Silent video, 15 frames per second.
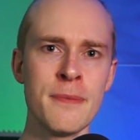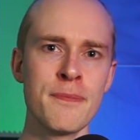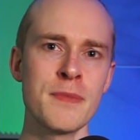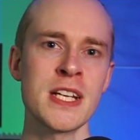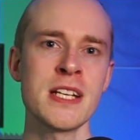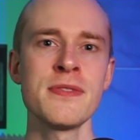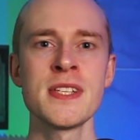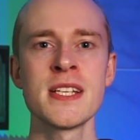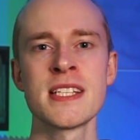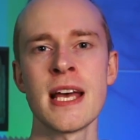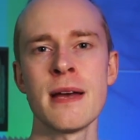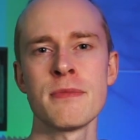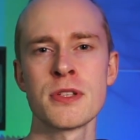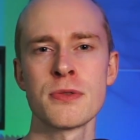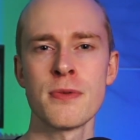But if this
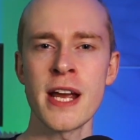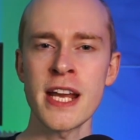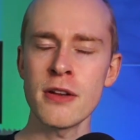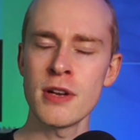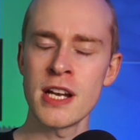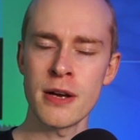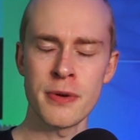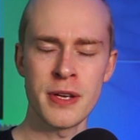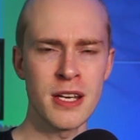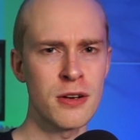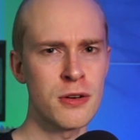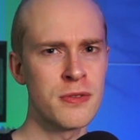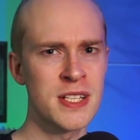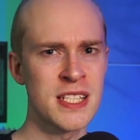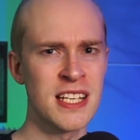happens regularly
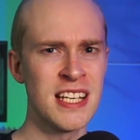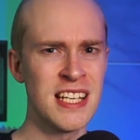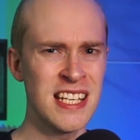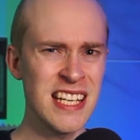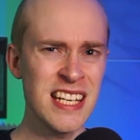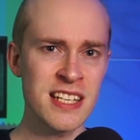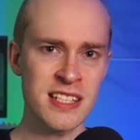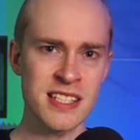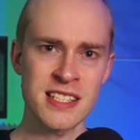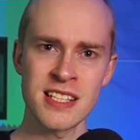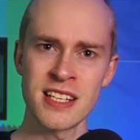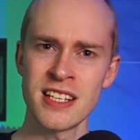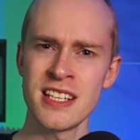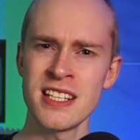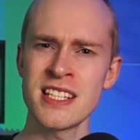over the years,
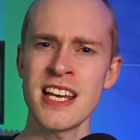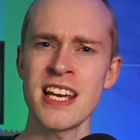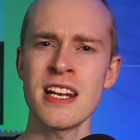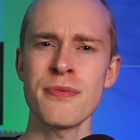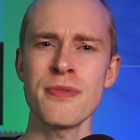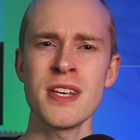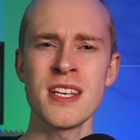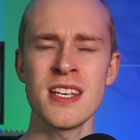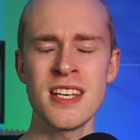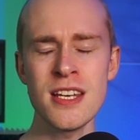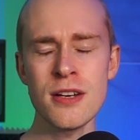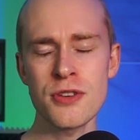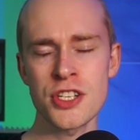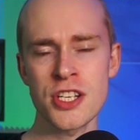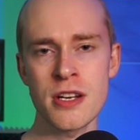it can have a
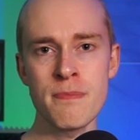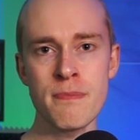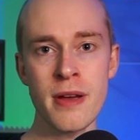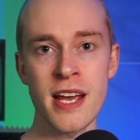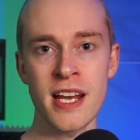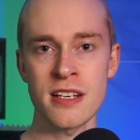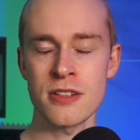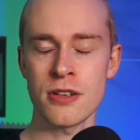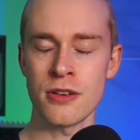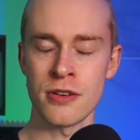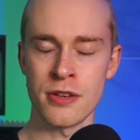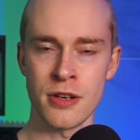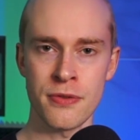huge impact on your